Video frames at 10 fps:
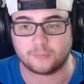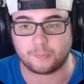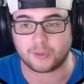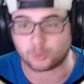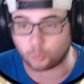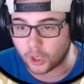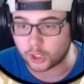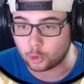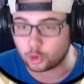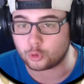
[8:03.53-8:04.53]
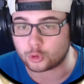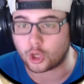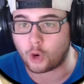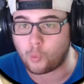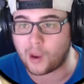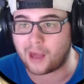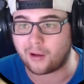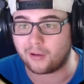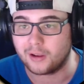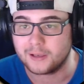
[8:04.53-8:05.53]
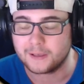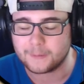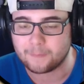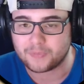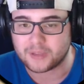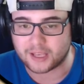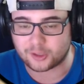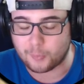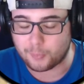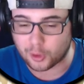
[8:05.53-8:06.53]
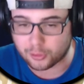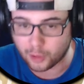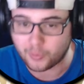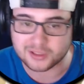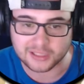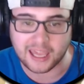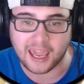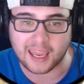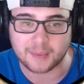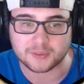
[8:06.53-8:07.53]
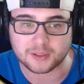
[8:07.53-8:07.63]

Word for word: Because what you do so well is you you throw us in games,